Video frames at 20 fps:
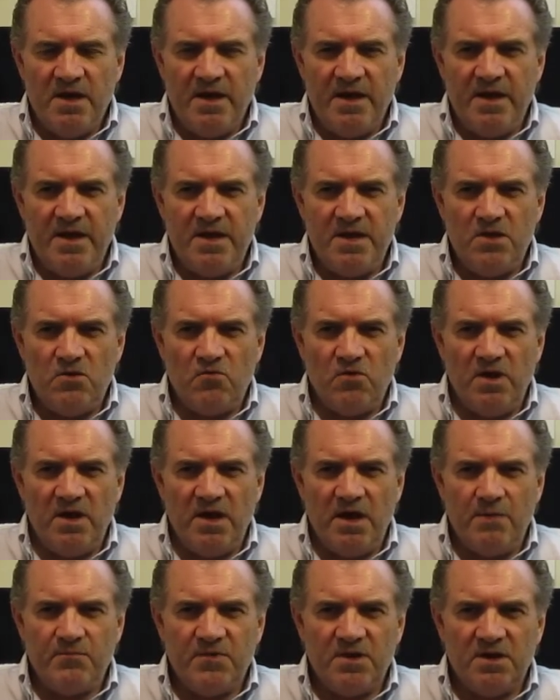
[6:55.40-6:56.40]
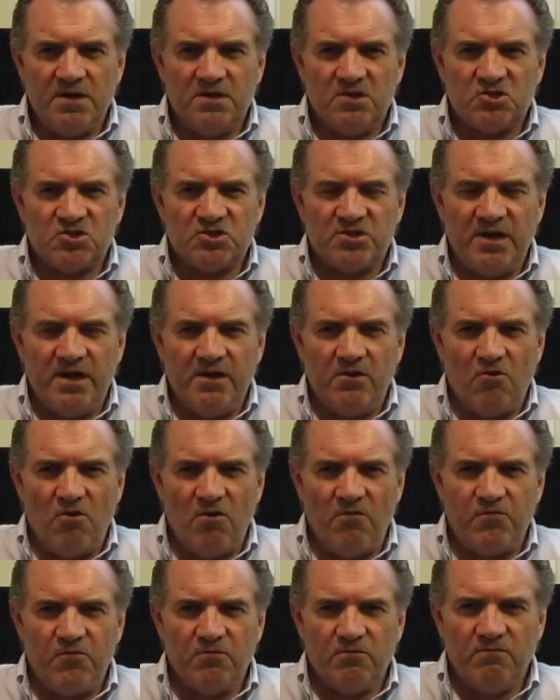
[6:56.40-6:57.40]
anyway, I'm gonna sign
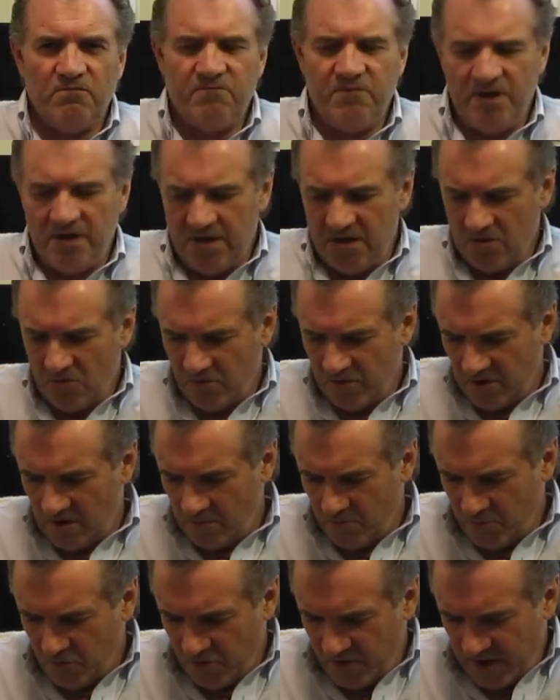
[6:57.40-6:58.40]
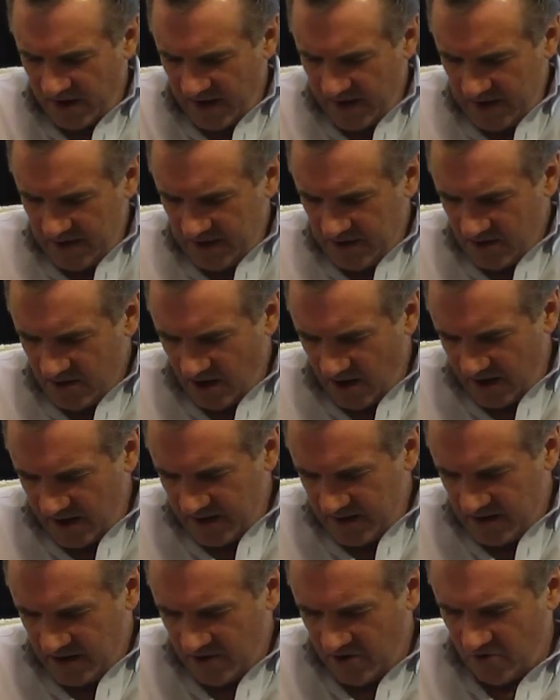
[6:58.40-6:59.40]
off on video number
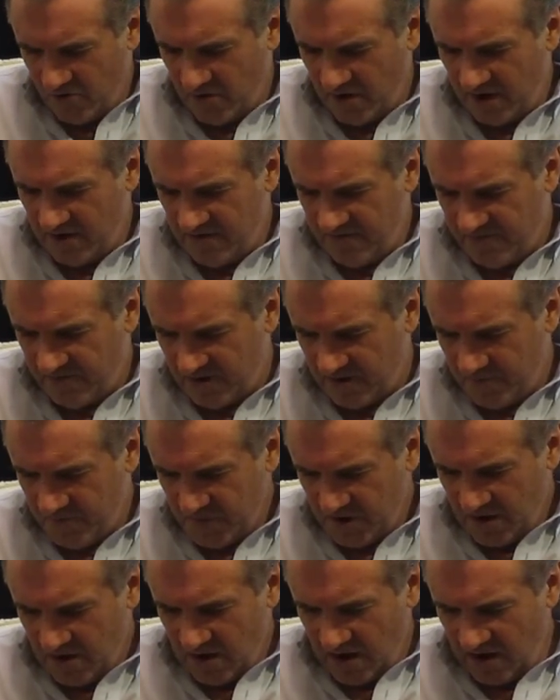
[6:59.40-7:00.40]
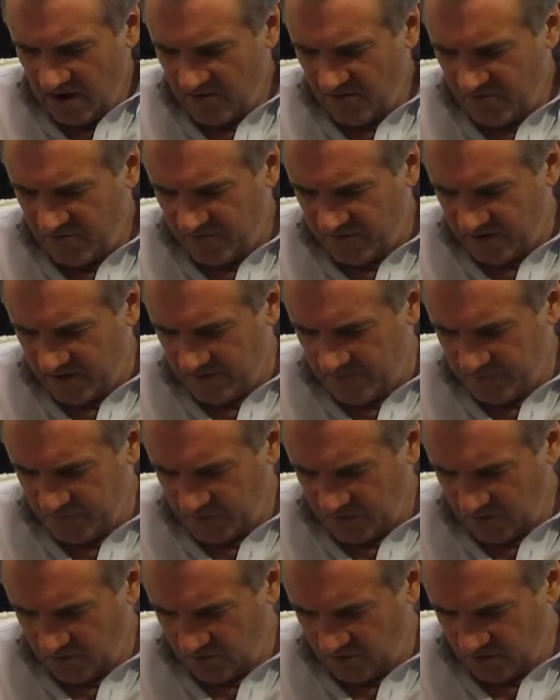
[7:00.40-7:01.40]
89 here.
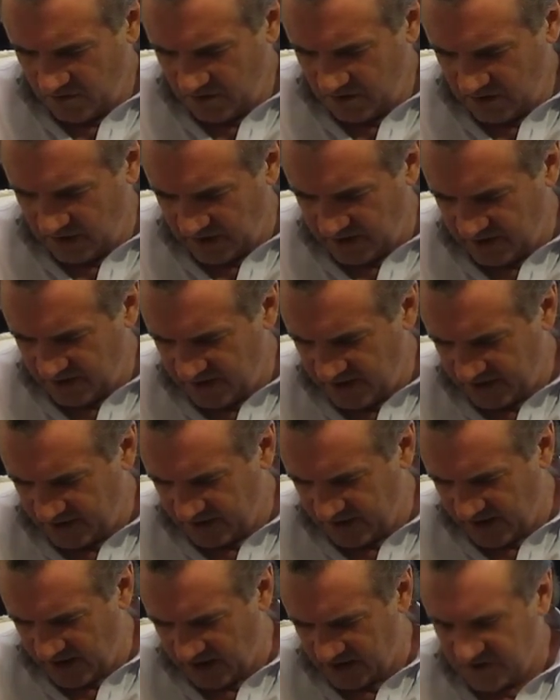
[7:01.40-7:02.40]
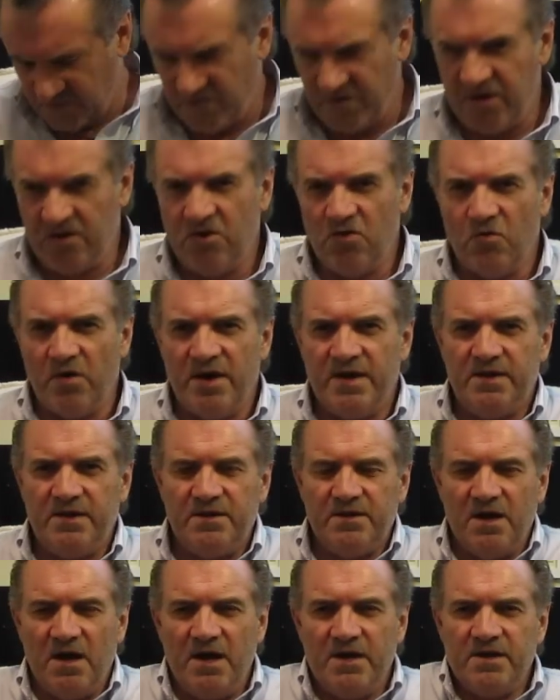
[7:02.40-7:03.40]
It's video
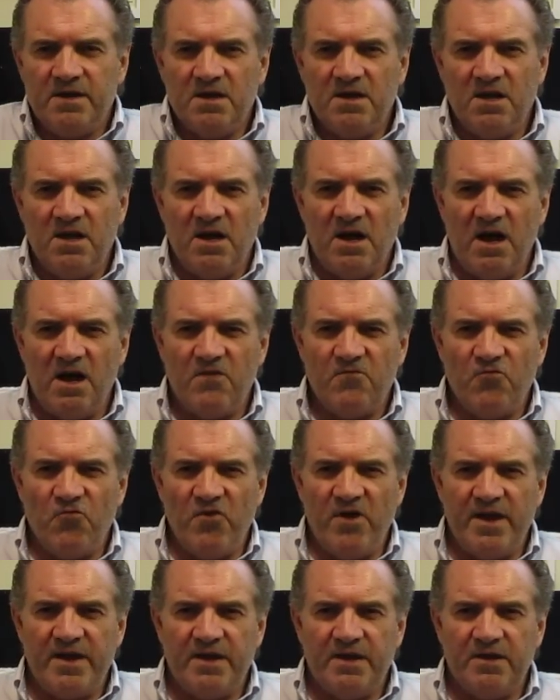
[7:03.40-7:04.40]
89. I've ran